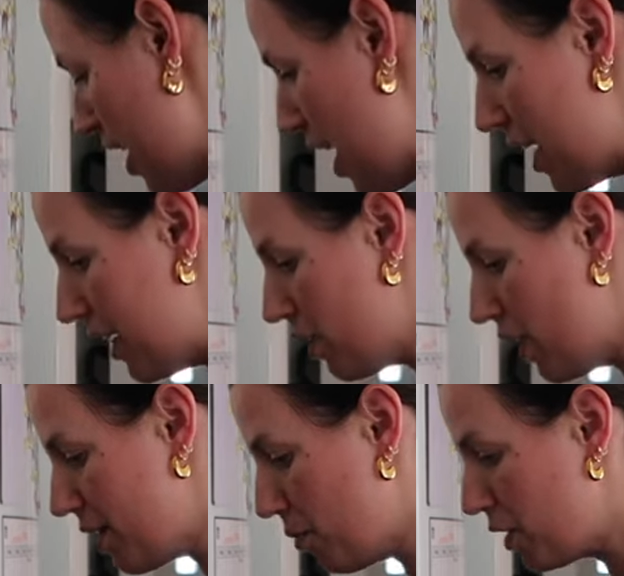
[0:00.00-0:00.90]
Ellie and
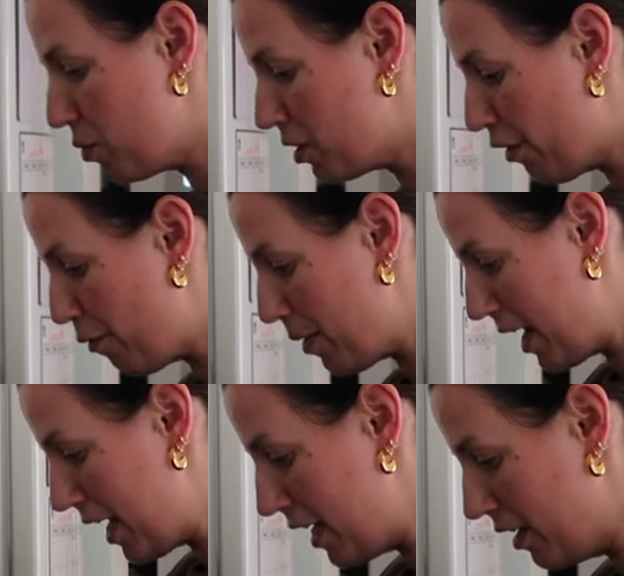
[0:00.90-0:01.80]
I then went to a soft
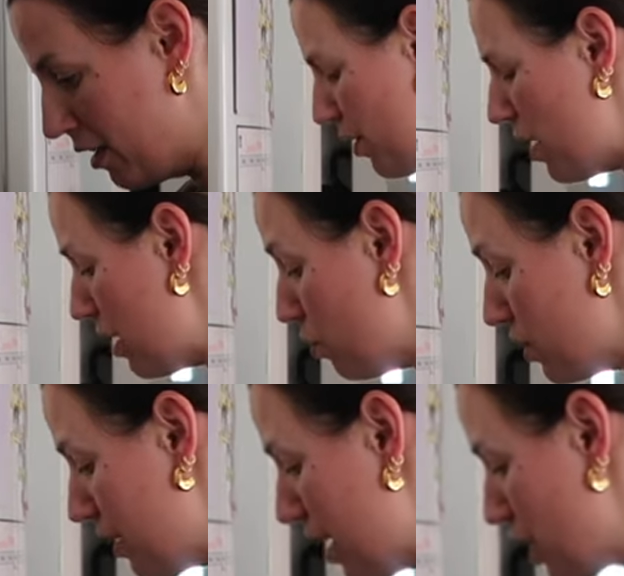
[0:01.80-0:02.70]
play. Though it
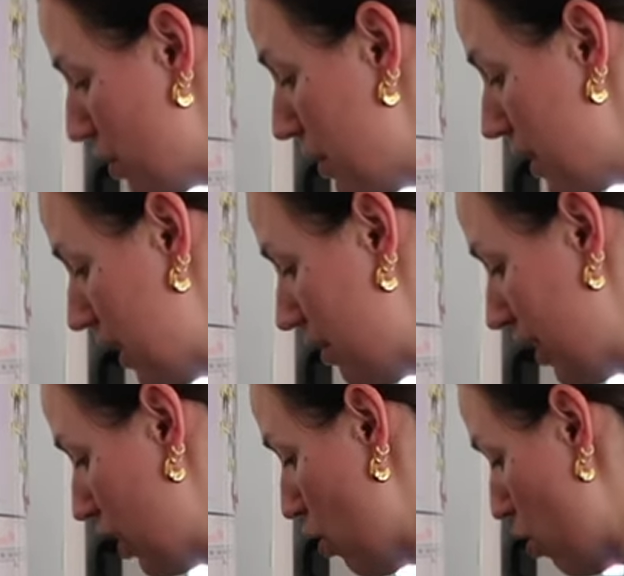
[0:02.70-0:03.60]
wasn't actually busy,
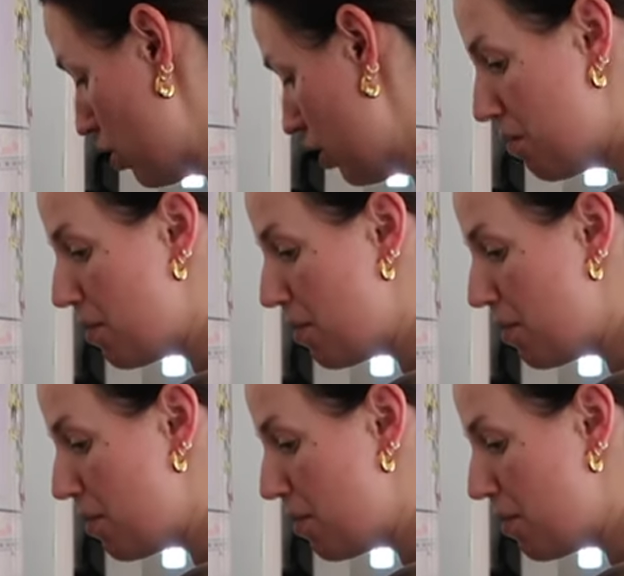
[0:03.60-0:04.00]
thank God,